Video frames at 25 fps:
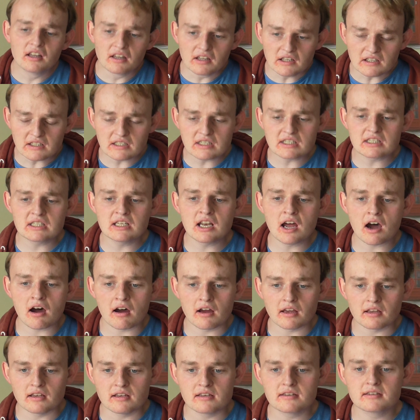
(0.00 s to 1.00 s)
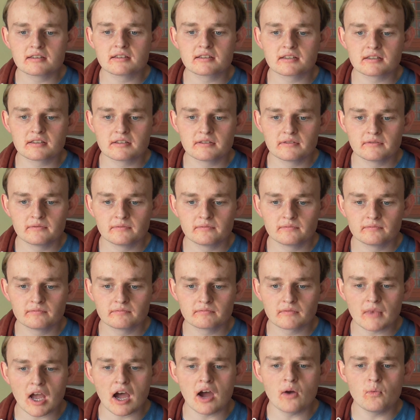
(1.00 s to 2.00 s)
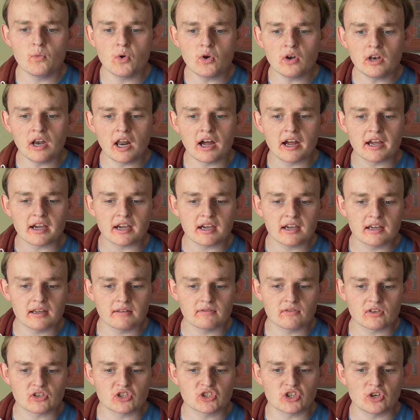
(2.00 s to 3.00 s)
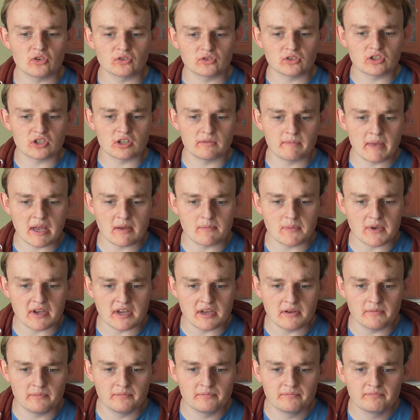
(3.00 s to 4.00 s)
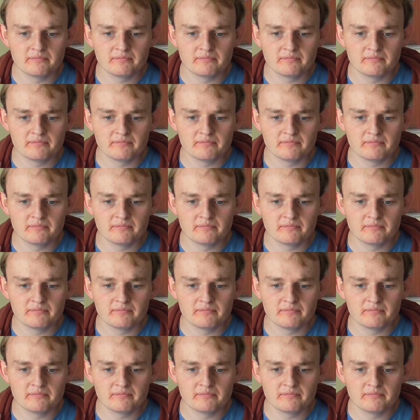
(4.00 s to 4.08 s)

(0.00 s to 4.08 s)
This is nice. I would like it, the song, to maybe...